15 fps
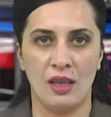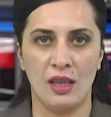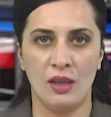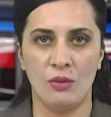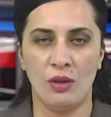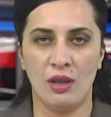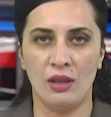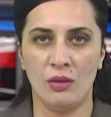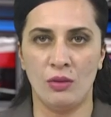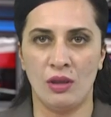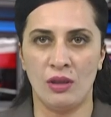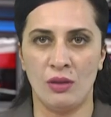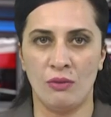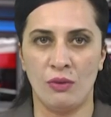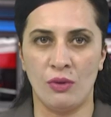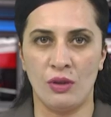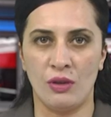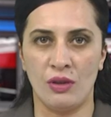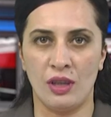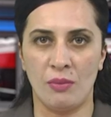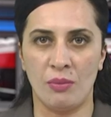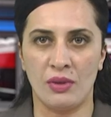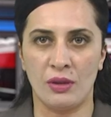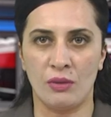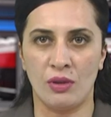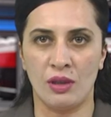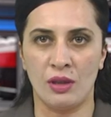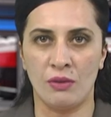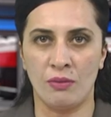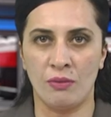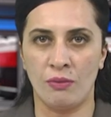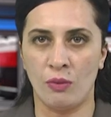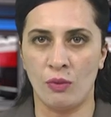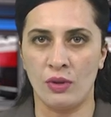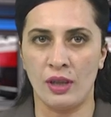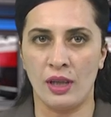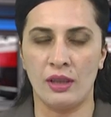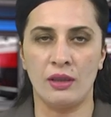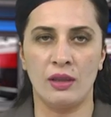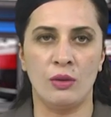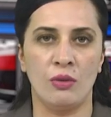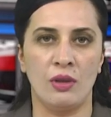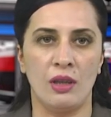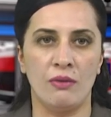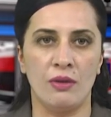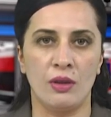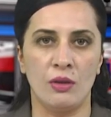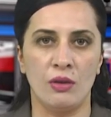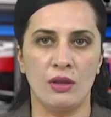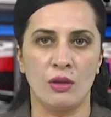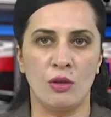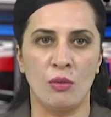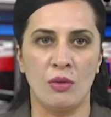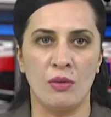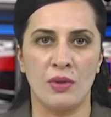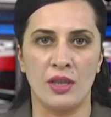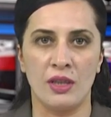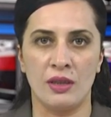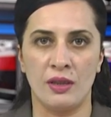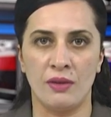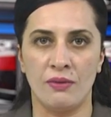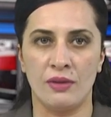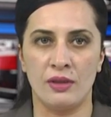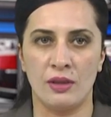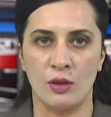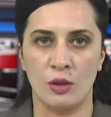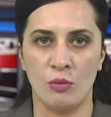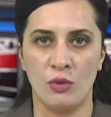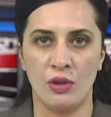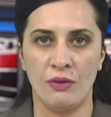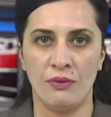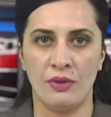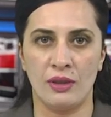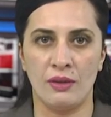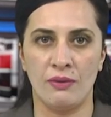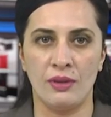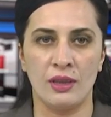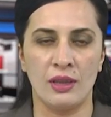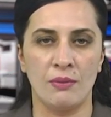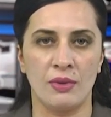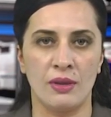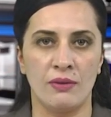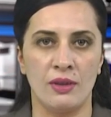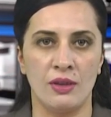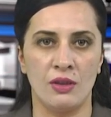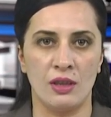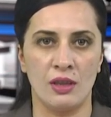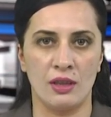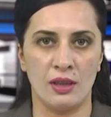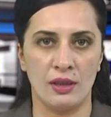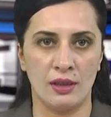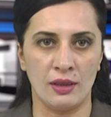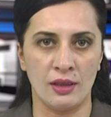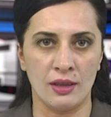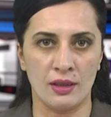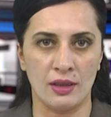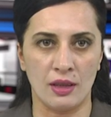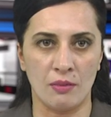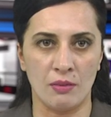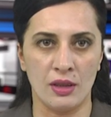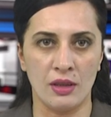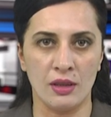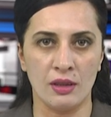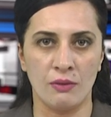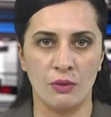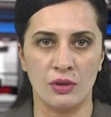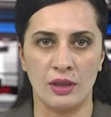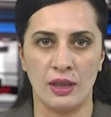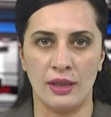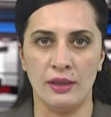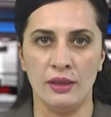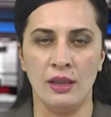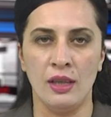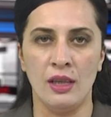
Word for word: In 2024, on April 24 at 12 o'clock, a commemorative ceremony for the victims of the genocide against Armenians was held